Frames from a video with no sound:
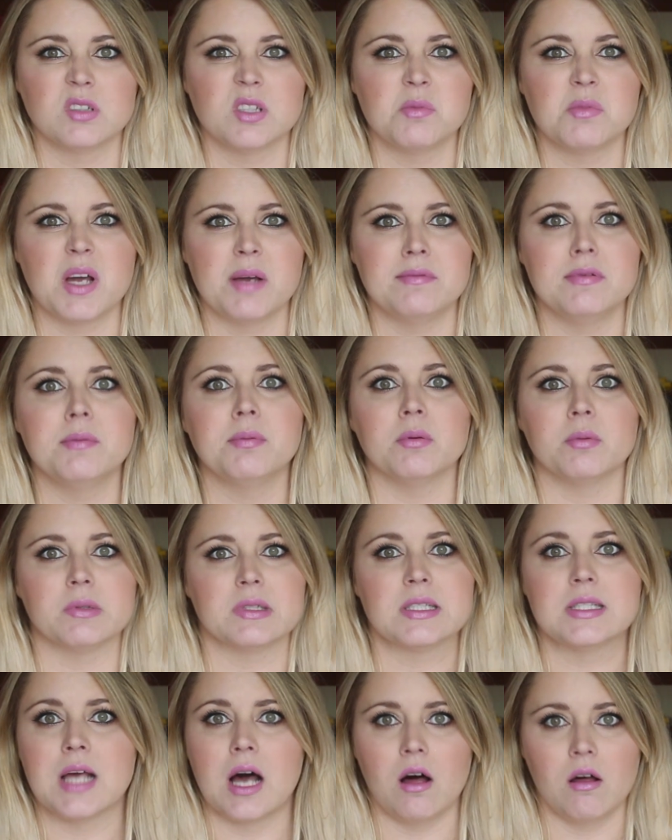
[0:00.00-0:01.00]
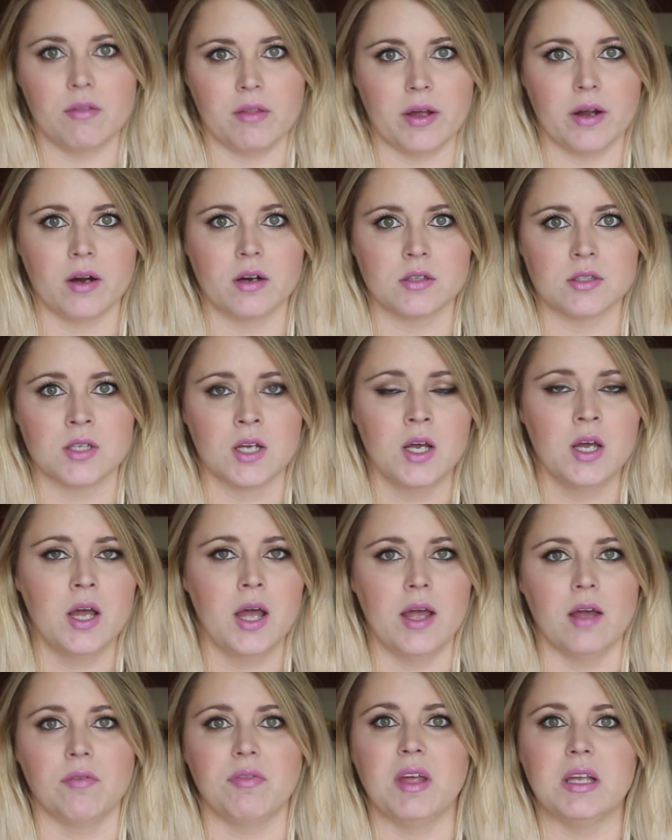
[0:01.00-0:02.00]
Sometimes people will sell theirs
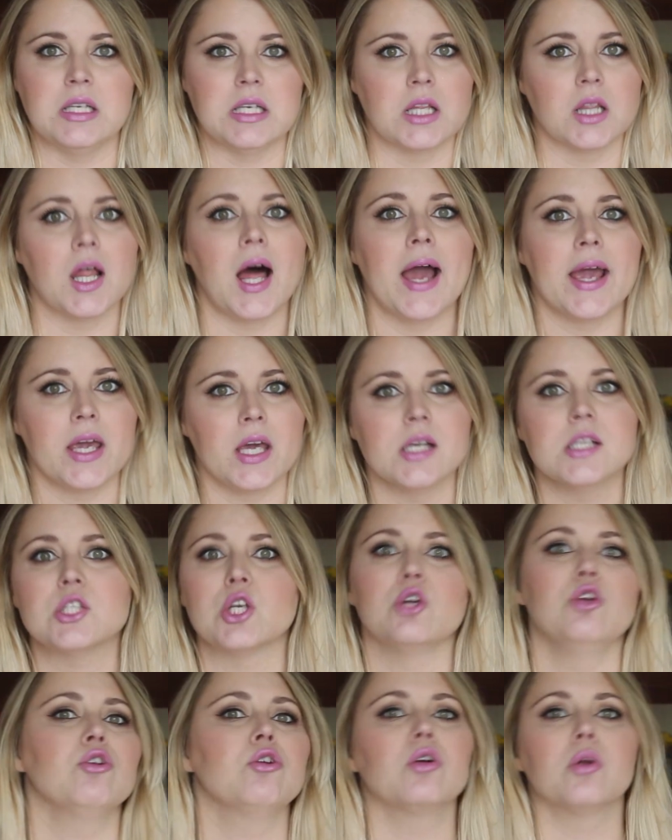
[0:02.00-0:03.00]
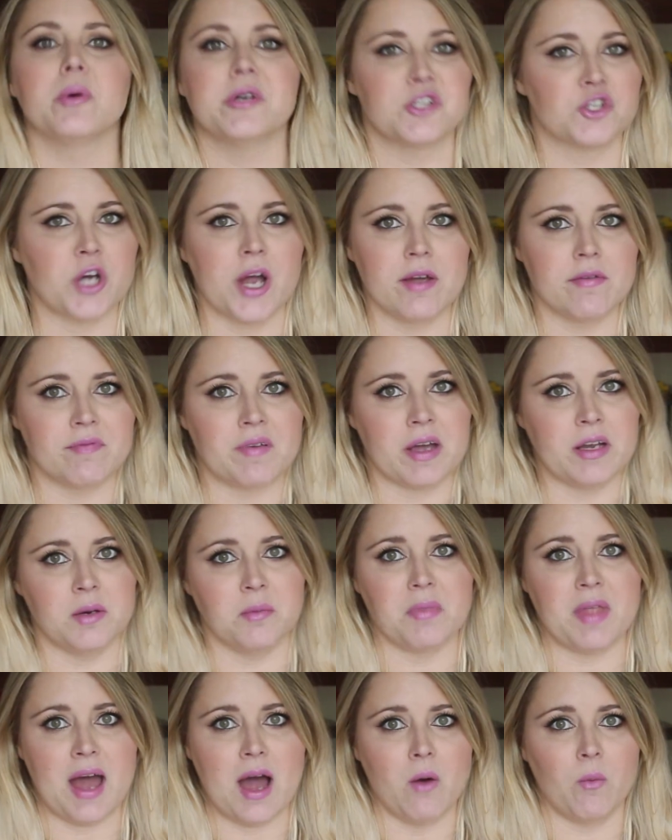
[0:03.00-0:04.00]
if they didn't like it, so you can always try and find
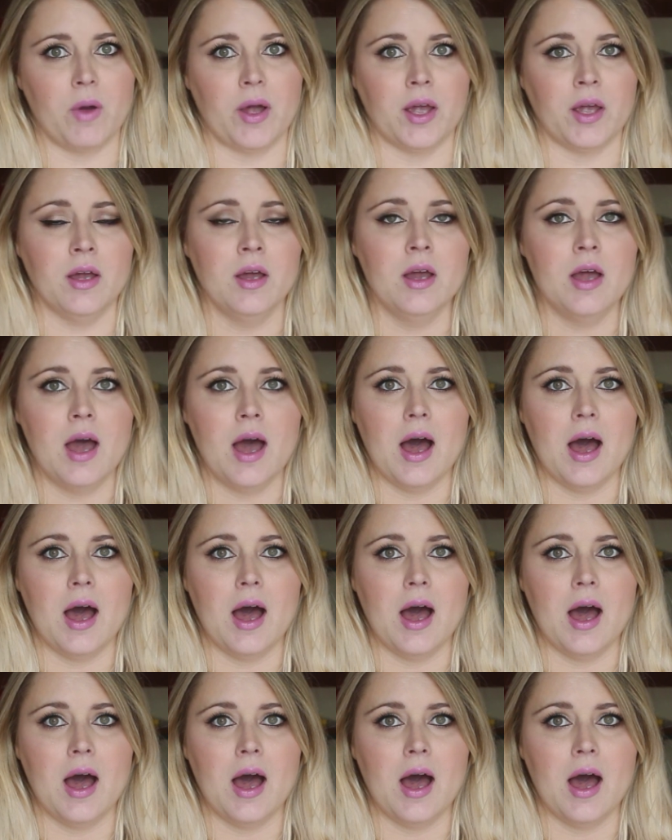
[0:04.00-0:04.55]
them that way.